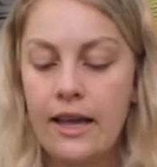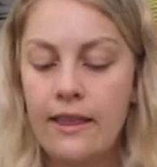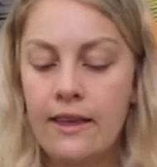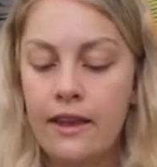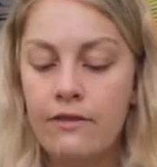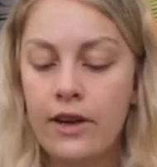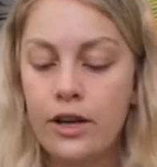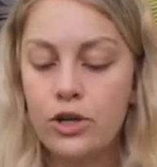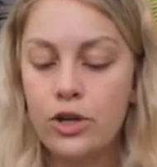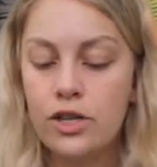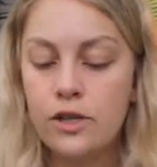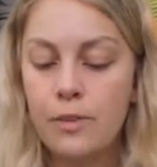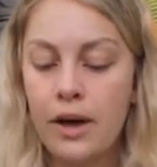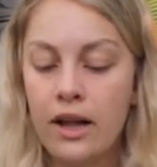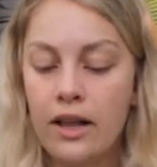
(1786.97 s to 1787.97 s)
The
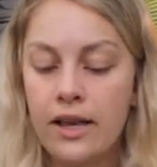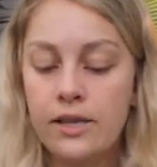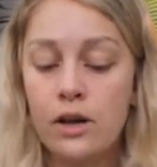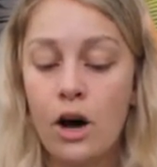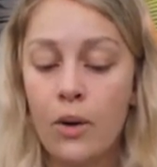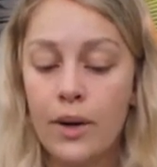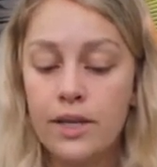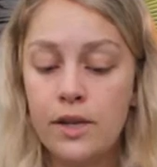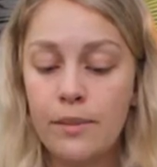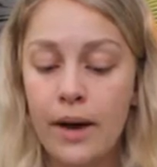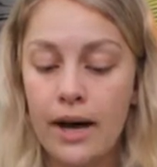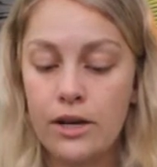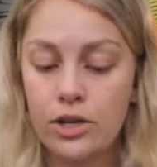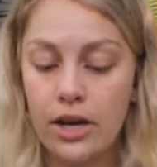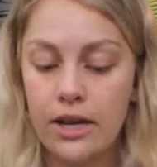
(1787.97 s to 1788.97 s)
adventures Belle has always
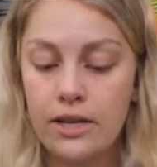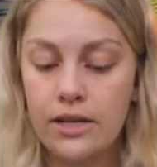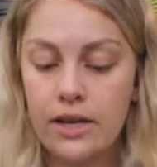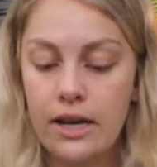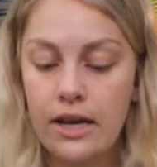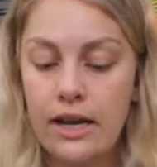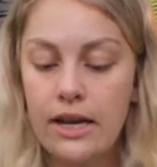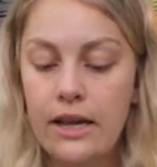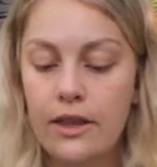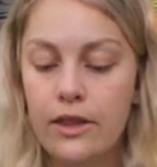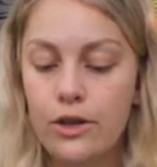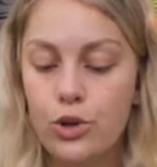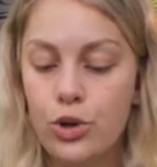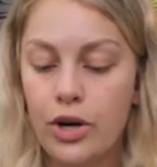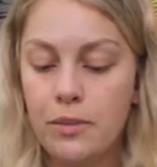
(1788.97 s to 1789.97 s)
imagined,
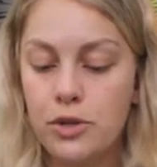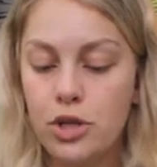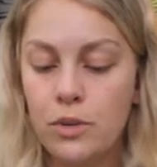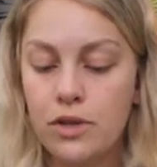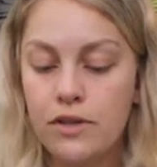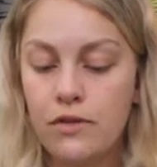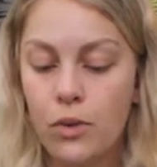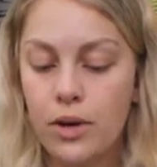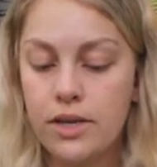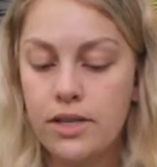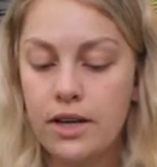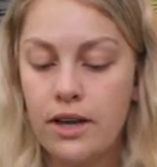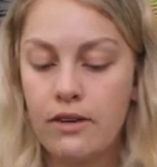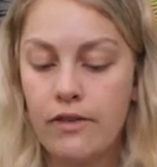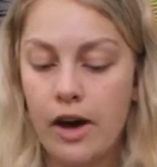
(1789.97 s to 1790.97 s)
the dream she was forced
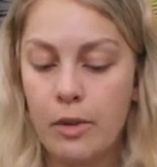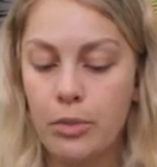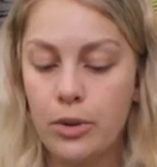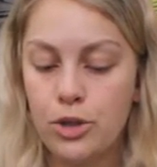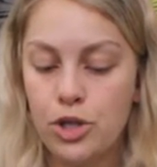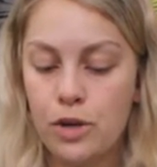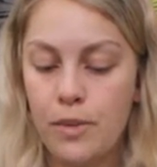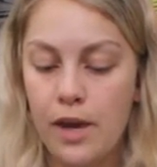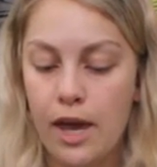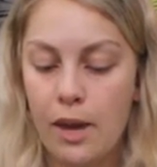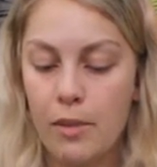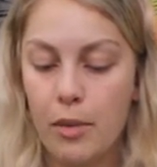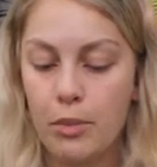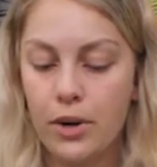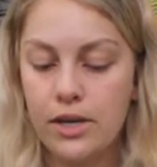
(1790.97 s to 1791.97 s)
to give up when she
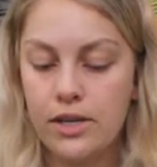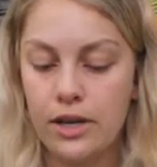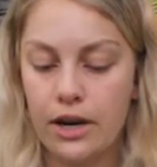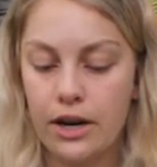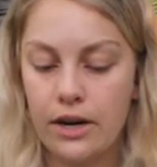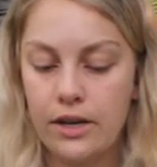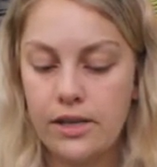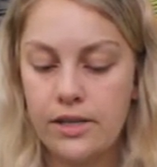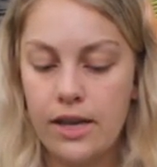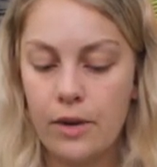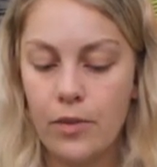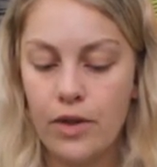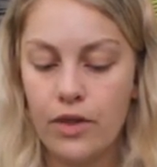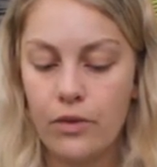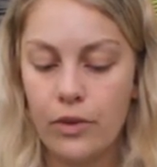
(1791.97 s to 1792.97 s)
became a prisoner, seem
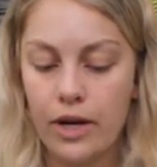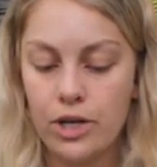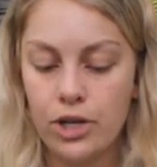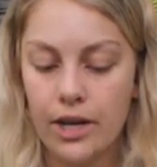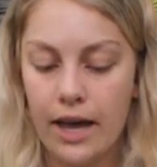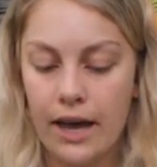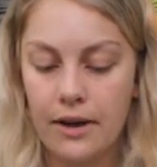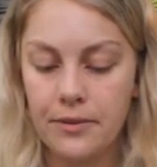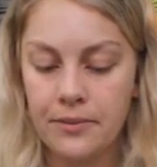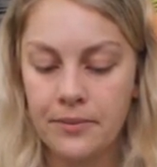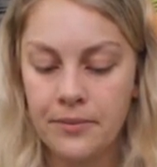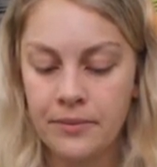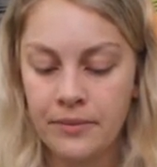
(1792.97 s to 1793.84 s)
within reach again.